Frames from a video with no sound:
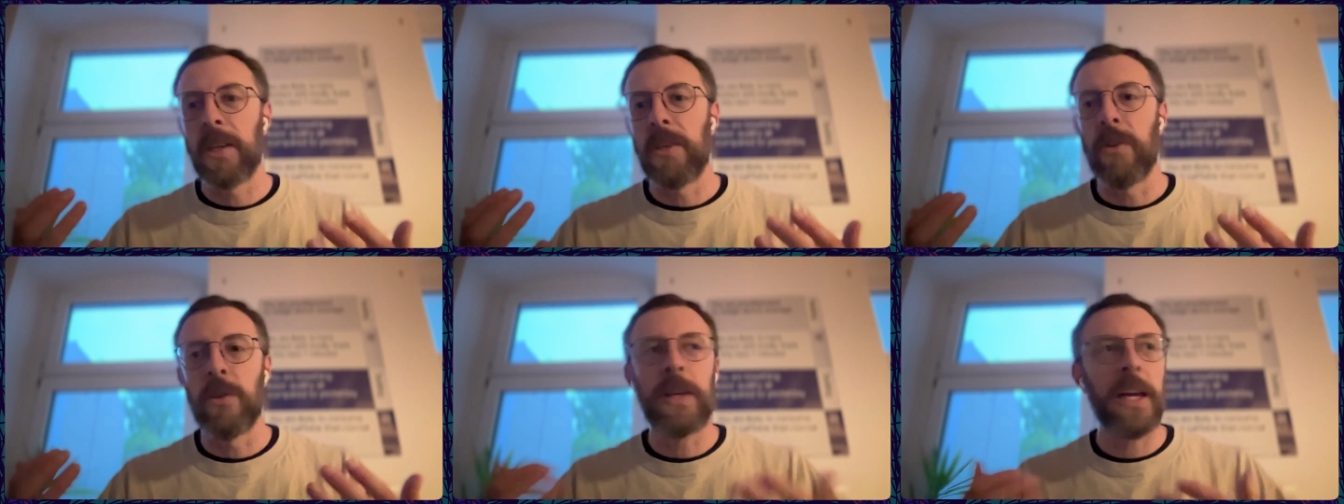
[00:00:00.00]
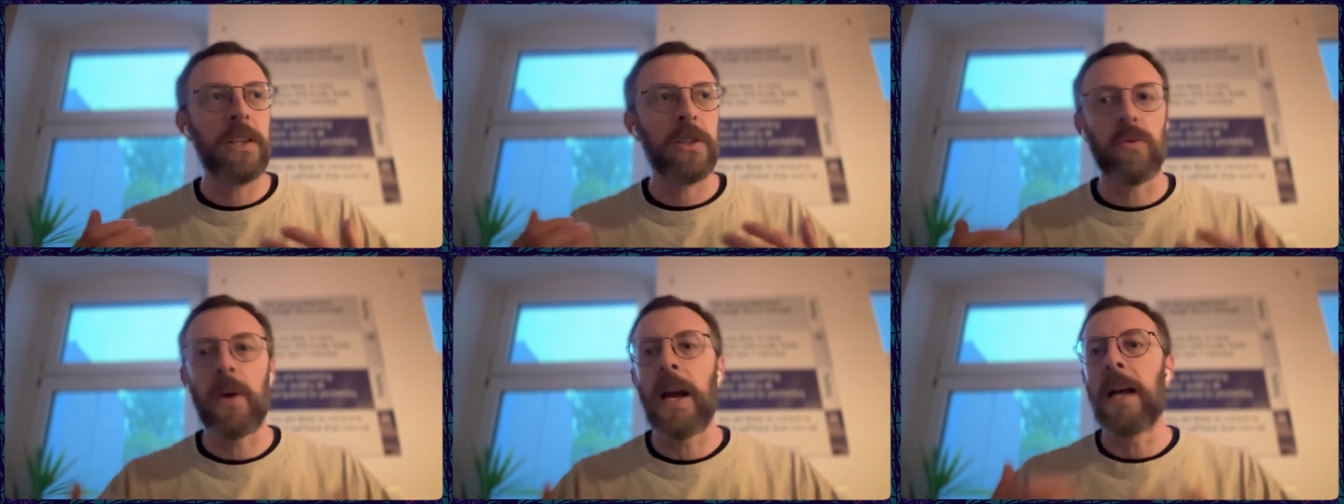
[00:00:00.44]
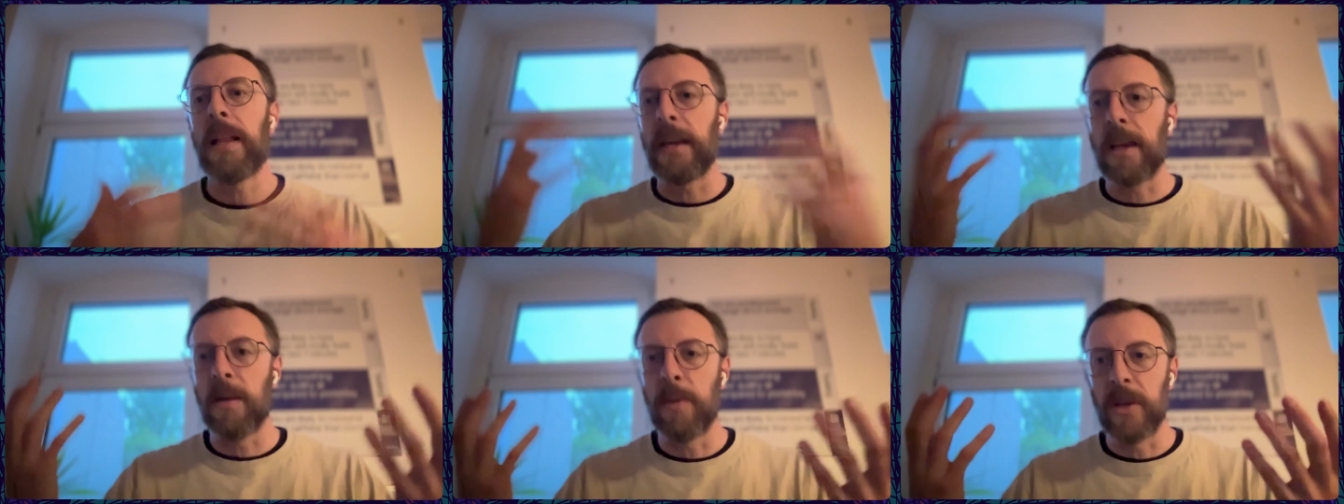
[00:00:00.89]
You know, you can't just
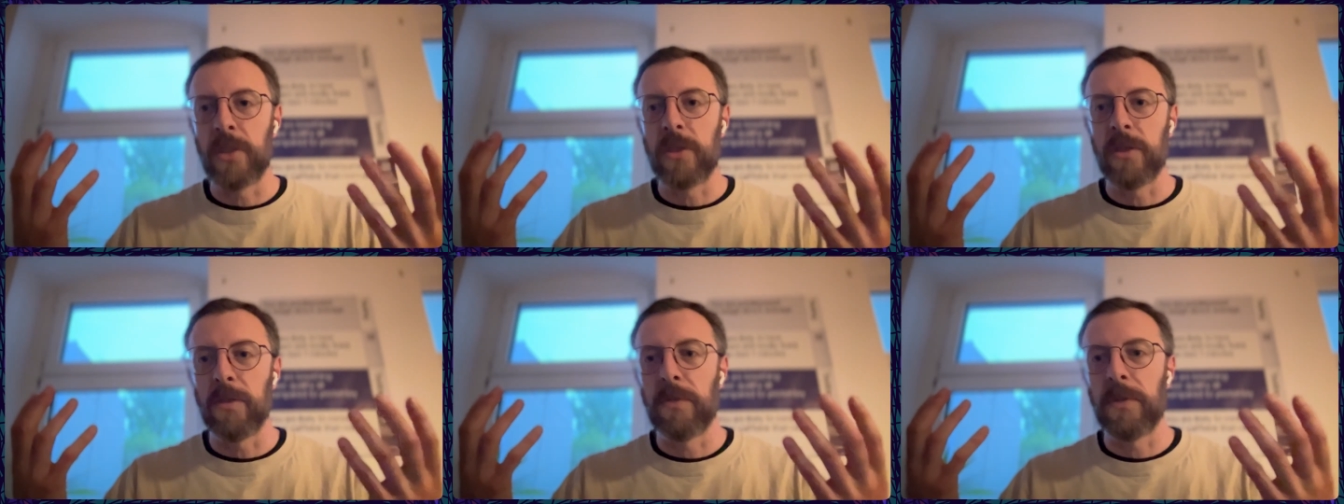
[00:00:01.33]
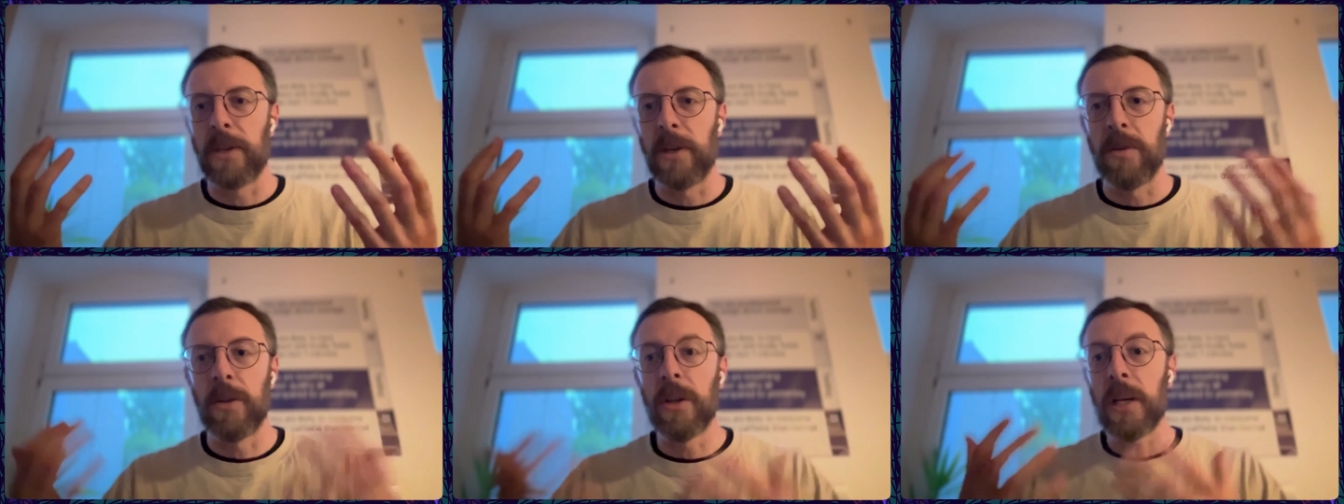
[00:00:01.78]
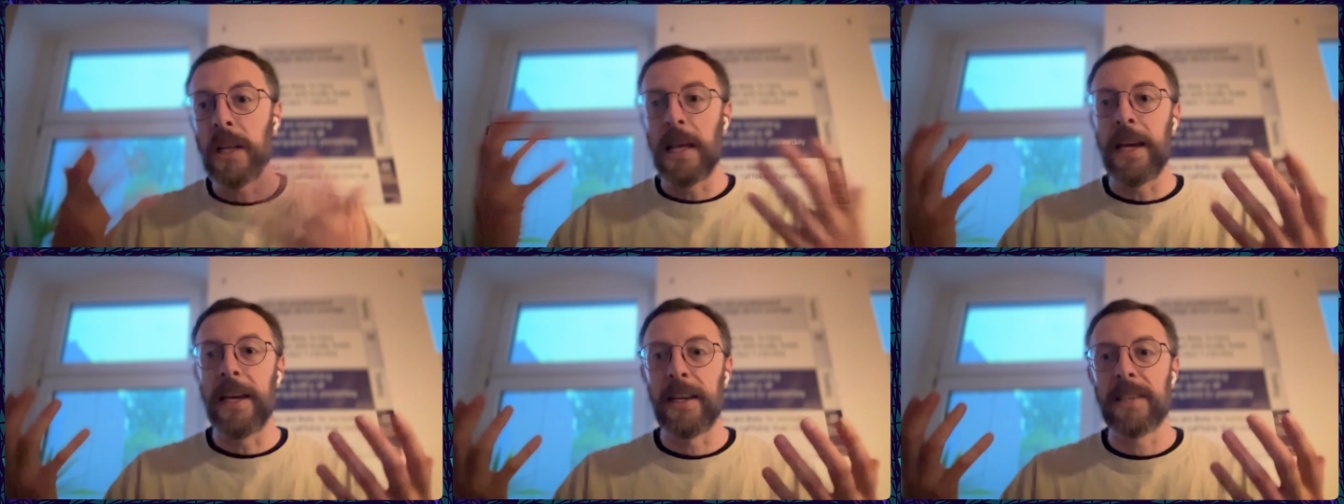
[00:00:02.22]
rally a bunch of, you know,
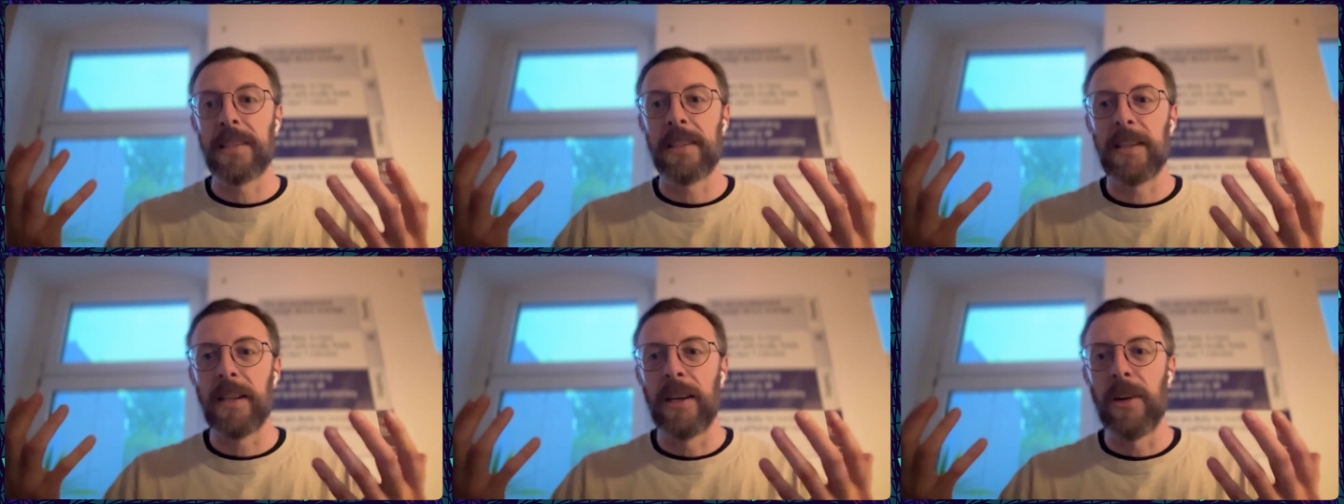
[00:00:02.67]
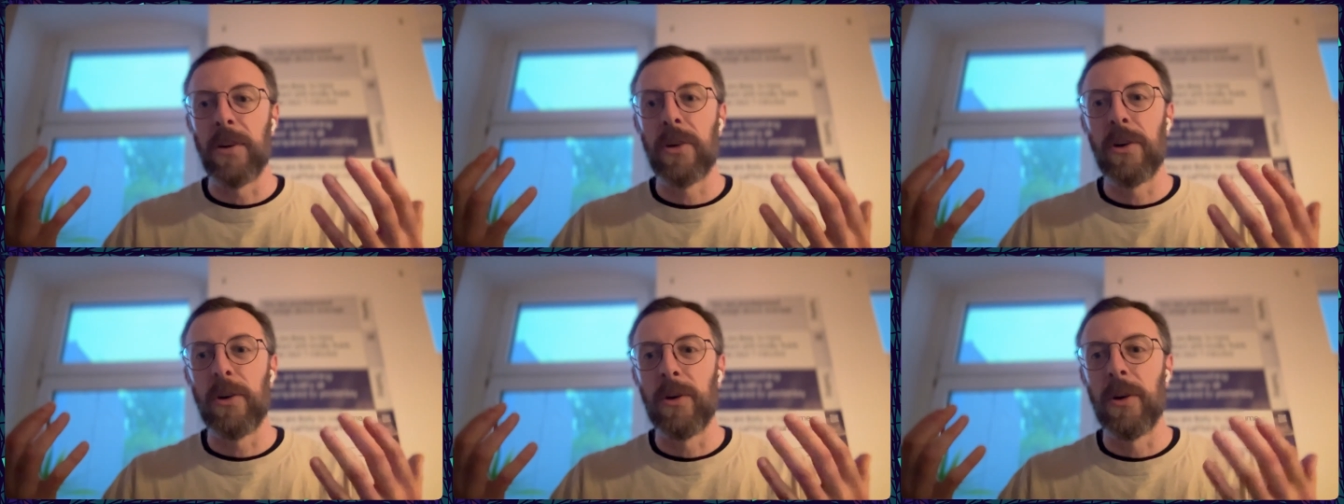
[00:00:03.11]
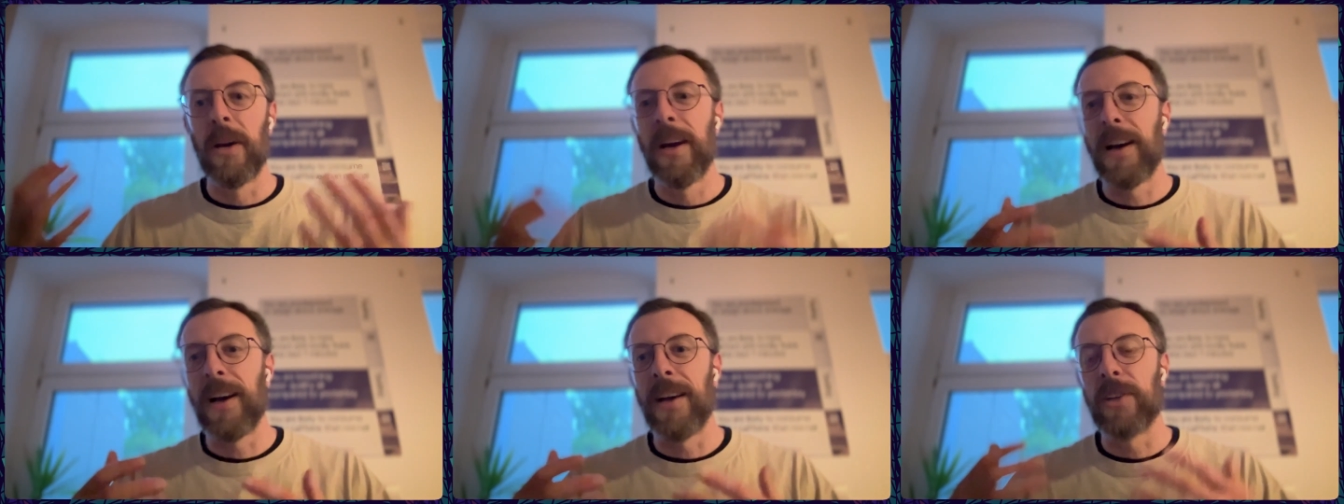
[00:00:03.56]
lookalikes, you know, who
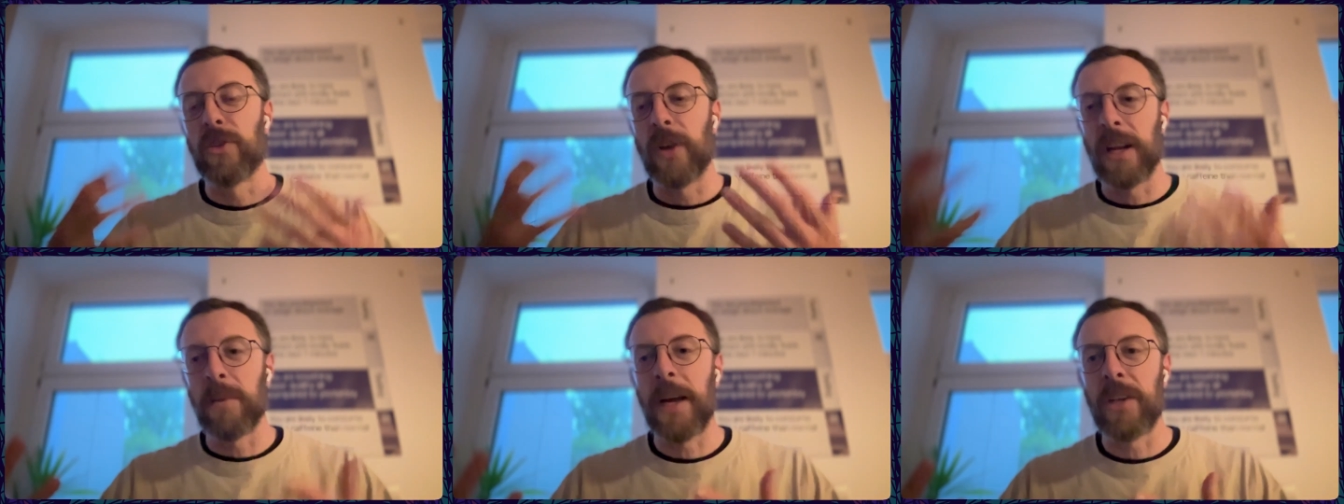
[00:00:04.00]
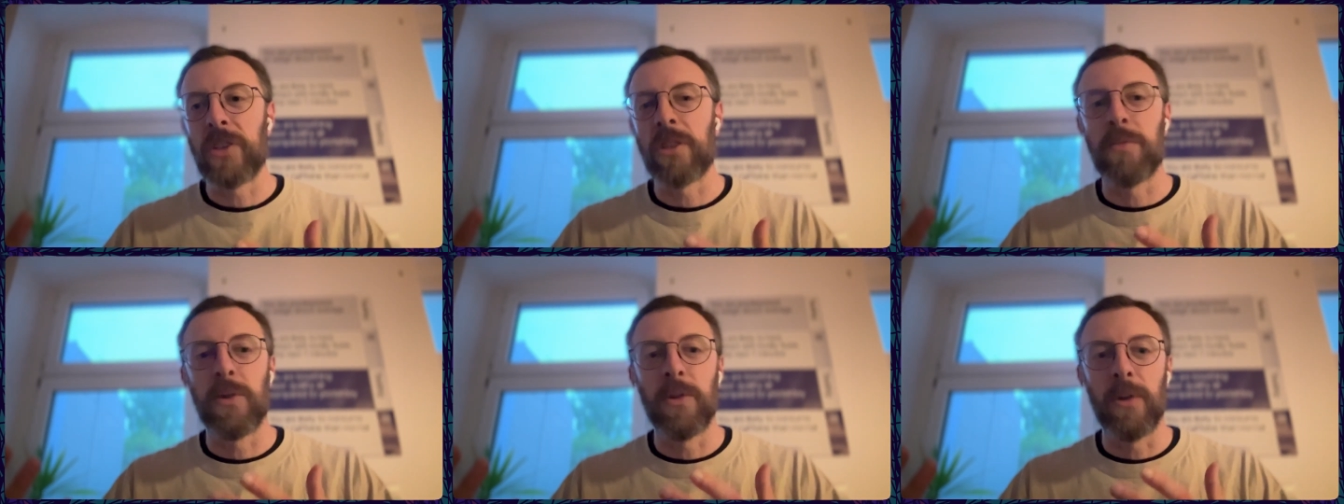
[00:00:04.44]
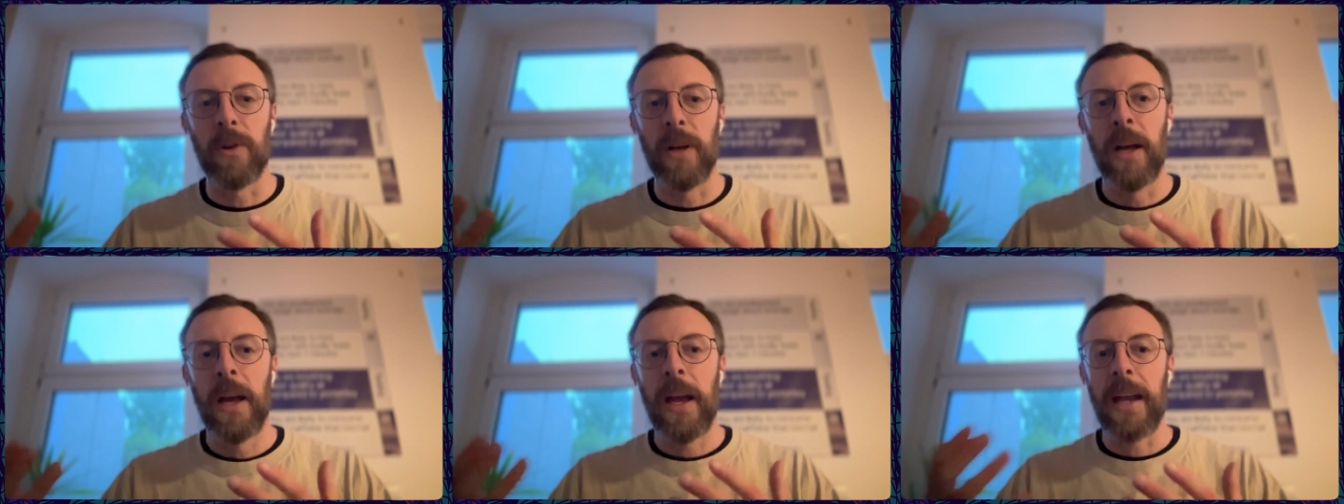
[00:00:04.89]
drain a matching pool.